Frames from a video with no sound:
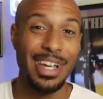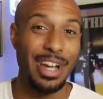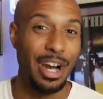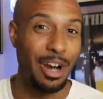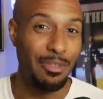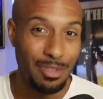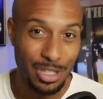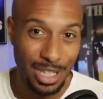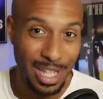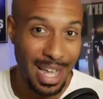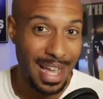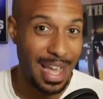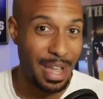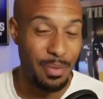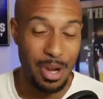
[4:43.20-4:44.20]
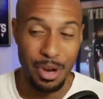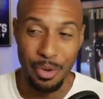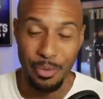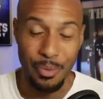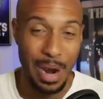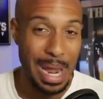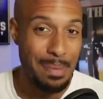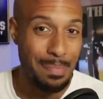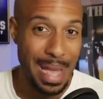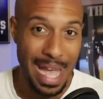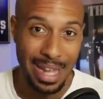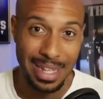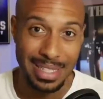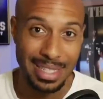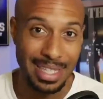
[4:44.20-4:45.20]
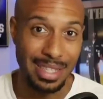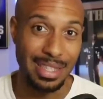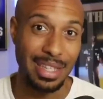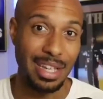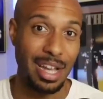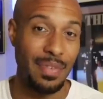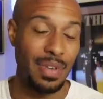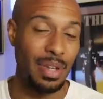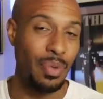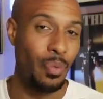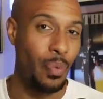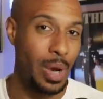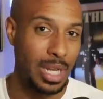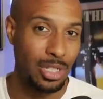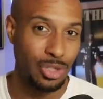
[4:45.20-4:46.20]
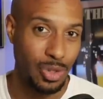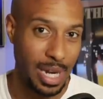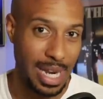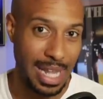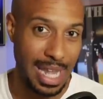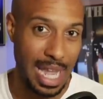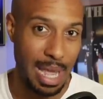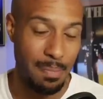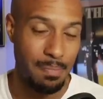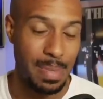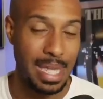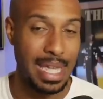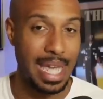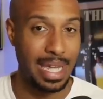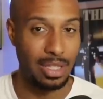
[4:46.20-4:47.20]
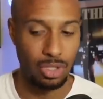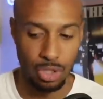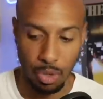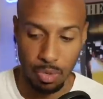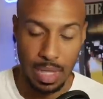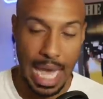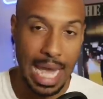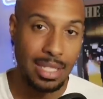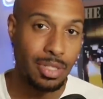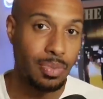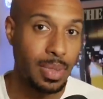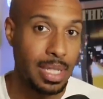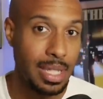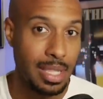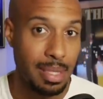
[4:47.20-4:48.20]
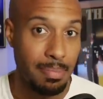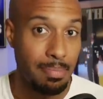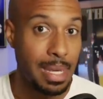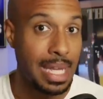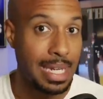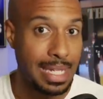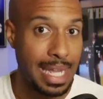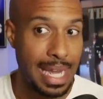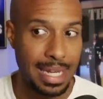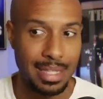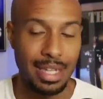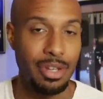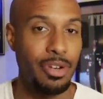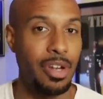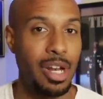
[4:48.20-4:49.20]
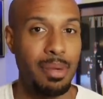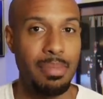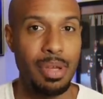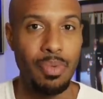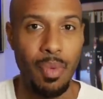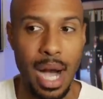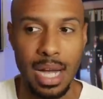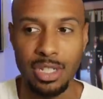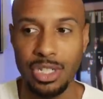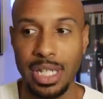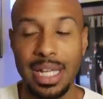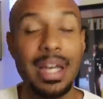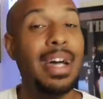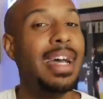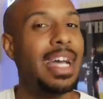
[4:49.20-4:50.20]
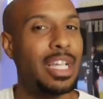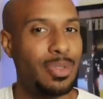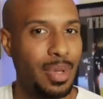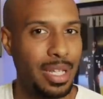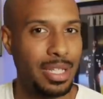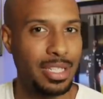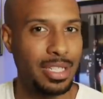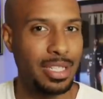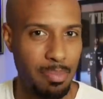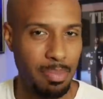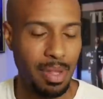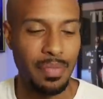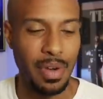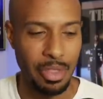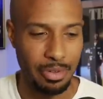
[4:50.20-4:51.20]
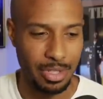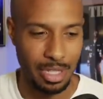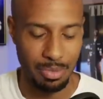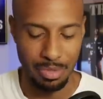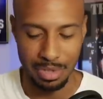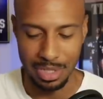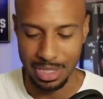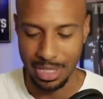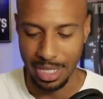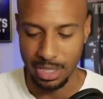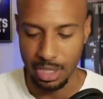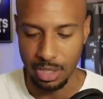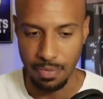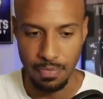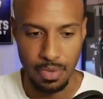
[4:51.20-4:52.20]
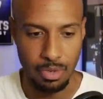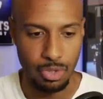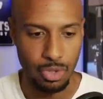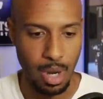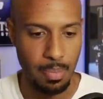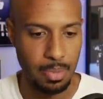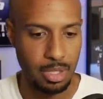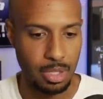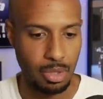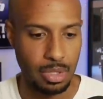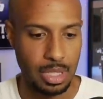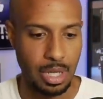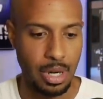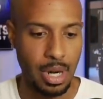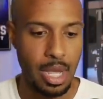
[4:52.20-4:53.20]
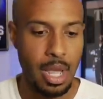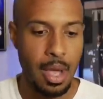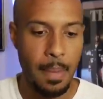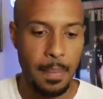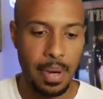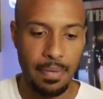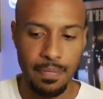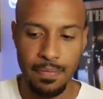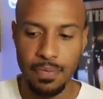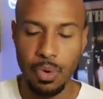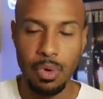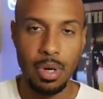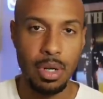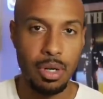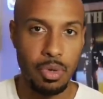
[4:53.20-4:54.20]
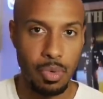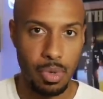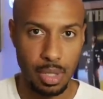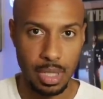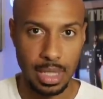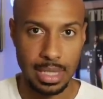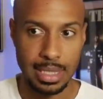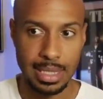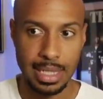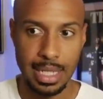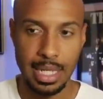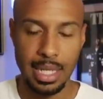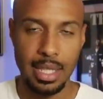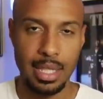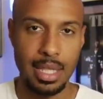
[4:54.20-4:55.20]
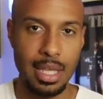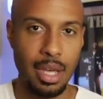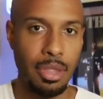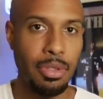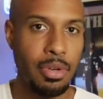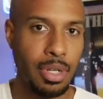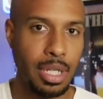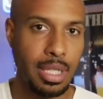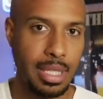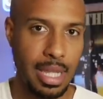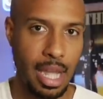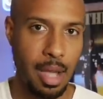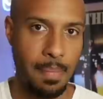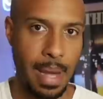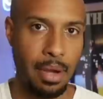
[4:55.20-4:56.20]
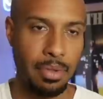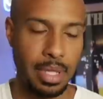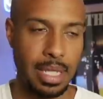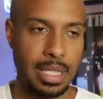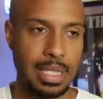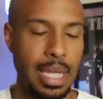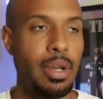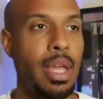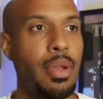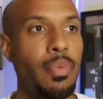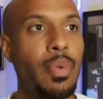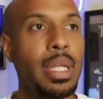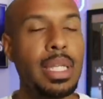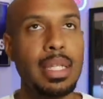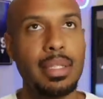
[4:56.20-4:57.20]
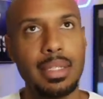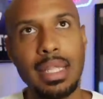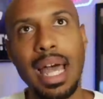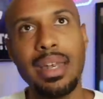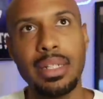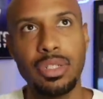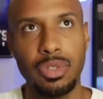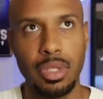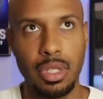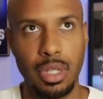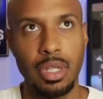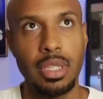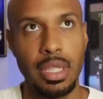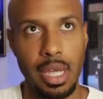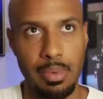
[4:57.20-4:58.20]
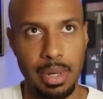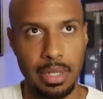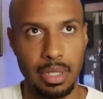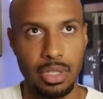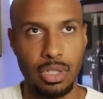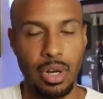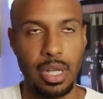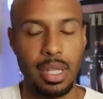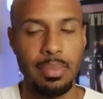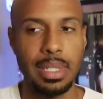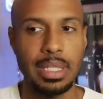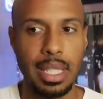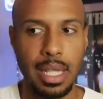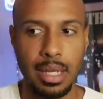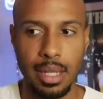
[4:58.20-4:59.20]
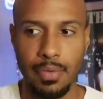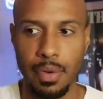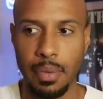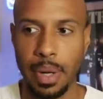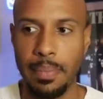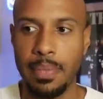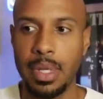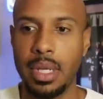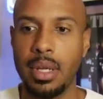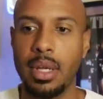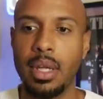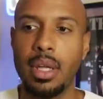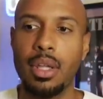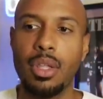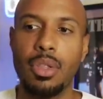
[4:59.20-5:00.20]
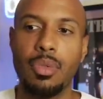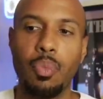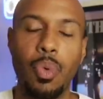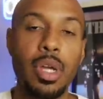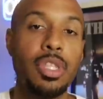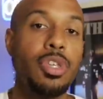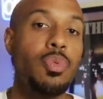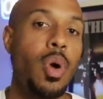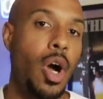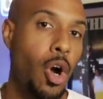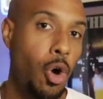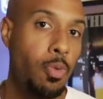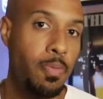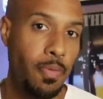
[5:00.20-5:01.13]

of July, we are right back into the thick of it when training camp begins. So that's really the big date that you're going to be watching, as well as a couple of others that we'll discuss in some future episodes here. But for New Orleans, the other good thing about this, and really not necessarily the good thing about this, sorry, let me say that a different way. what you hope